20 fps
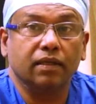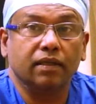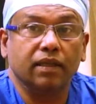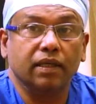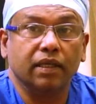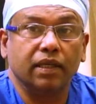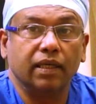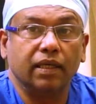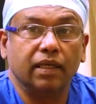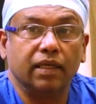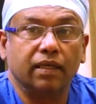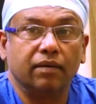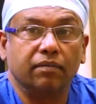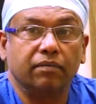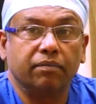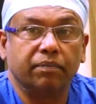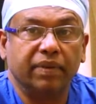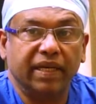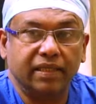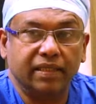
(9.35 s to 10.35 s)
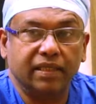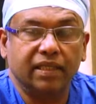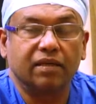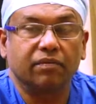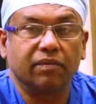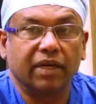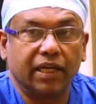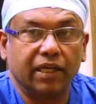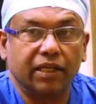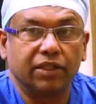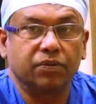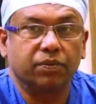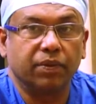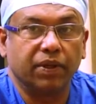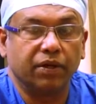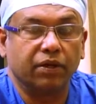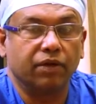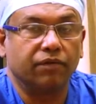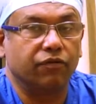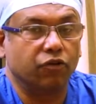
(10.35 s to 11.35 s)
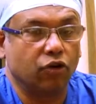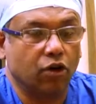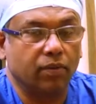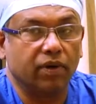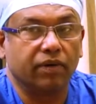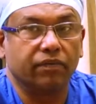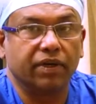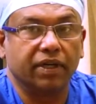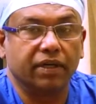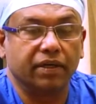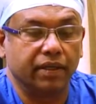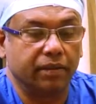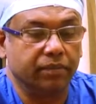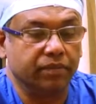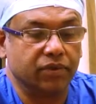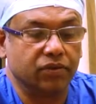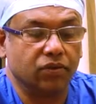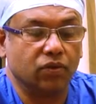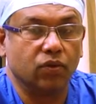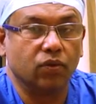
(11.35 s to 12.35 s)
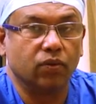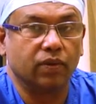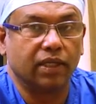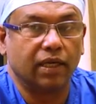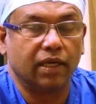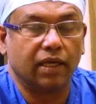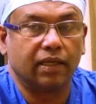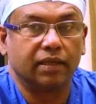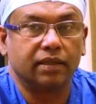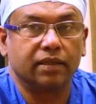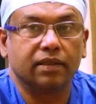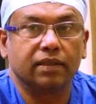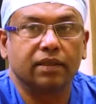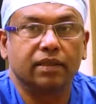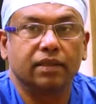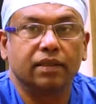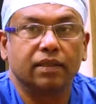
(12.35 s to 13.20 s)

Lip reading: the basic management of trauma victims over the last